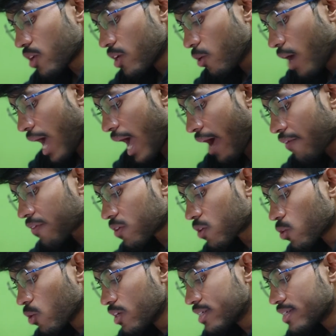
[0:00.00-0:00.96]
you have
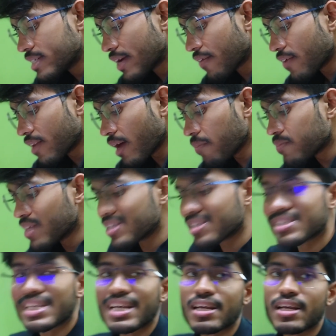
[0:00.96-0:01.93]
to develop
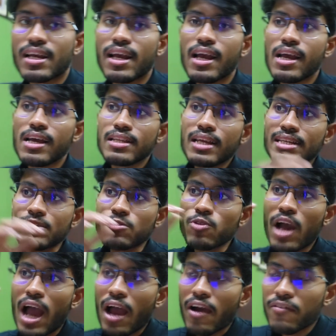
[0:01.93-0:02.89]
this thing, that
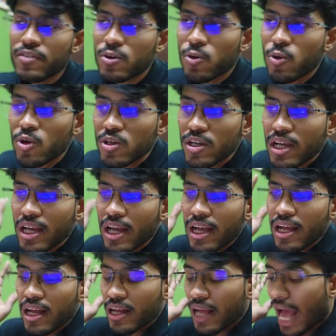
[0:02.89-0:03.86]
you have to
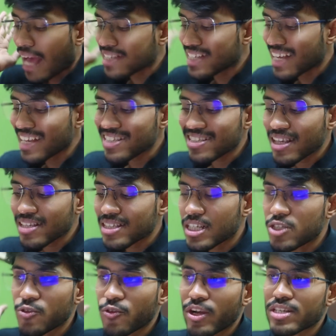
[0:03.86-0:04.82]
assess the
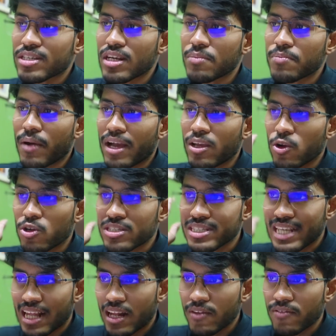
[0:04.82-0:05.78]
situation by
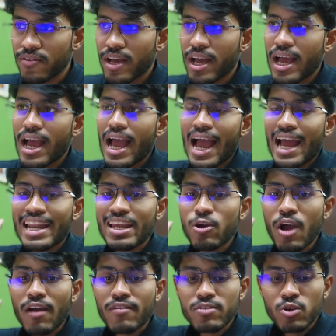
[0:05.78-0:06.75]
yourself, and
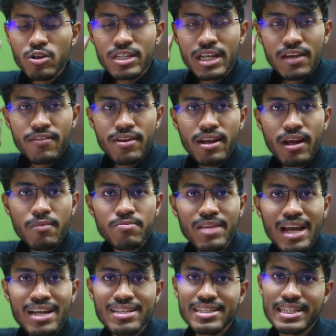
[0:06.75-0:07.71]
you have to develop
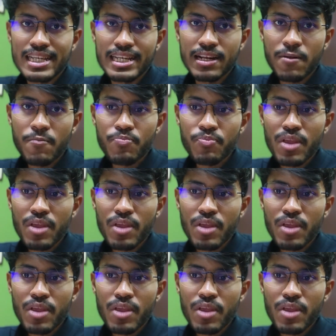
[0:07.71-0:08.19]
that thing,